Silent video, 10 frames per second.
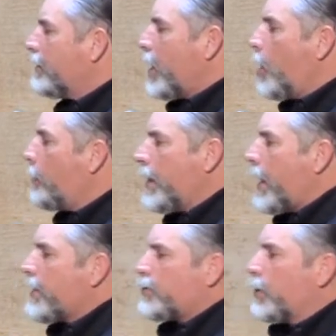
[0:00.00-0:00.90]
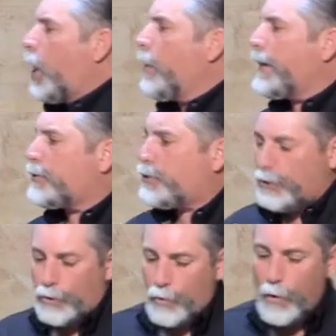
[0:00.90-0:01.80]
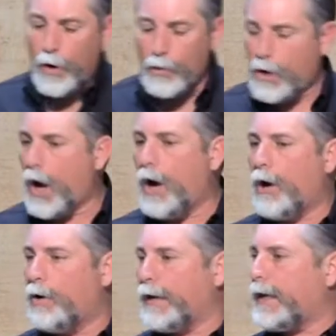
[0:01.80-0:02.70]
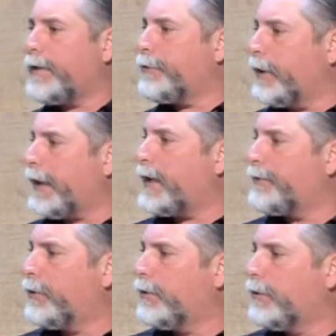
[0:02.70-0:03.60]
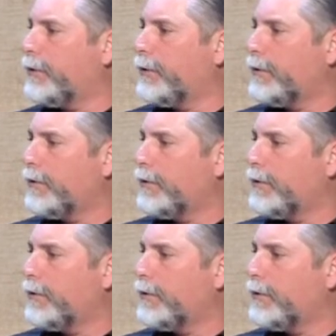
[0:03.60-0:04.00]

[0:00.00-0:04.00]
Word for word: don't. But as long as you won't call evil evil,